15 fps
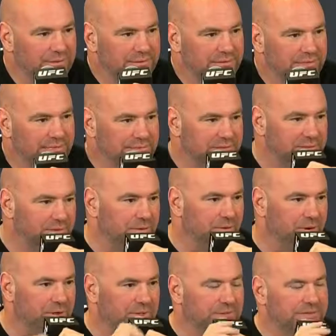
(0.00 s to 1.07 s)
since New
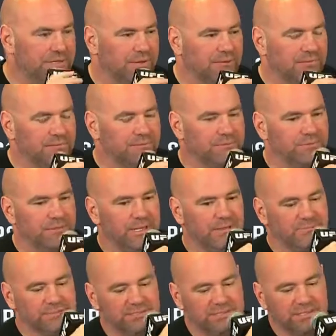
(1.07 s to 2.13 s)
York, so we
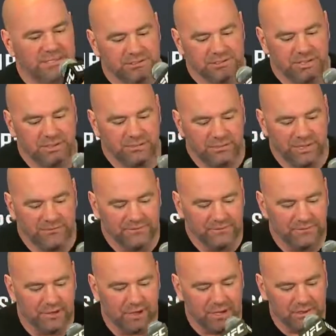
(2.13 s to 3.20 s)
haven't seen each other, we
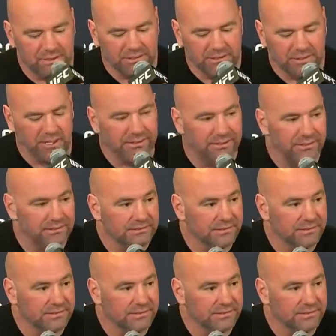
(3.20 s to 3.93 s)
haven't talked, nothing,